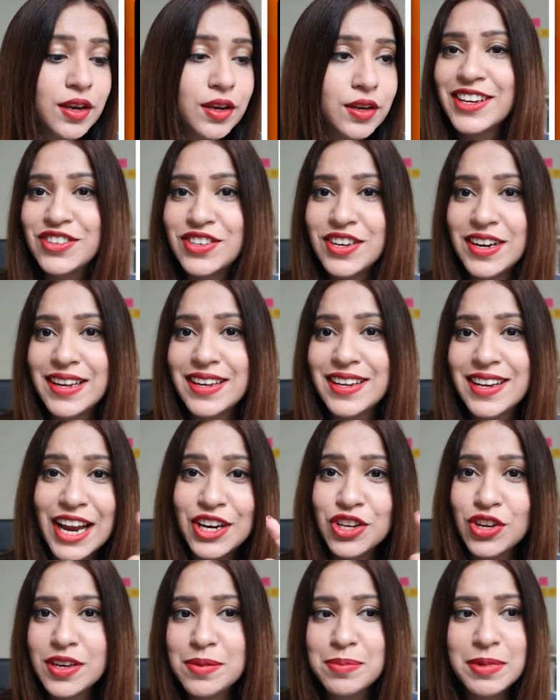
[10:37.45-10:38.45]
Literally,
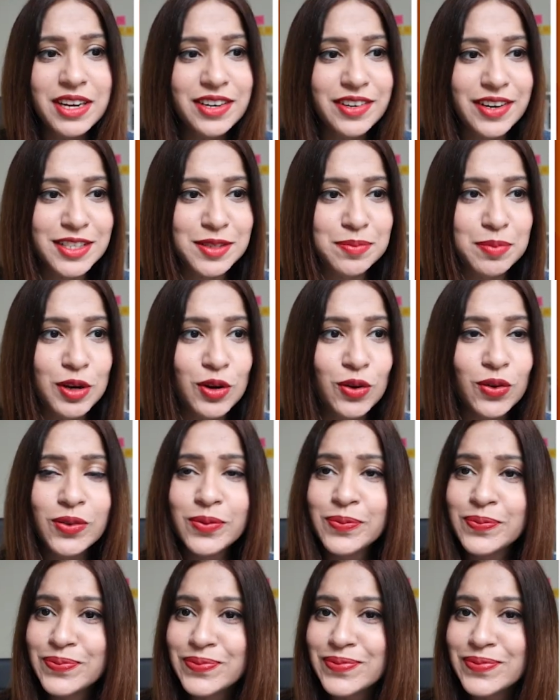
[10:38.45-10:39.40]
add your email address below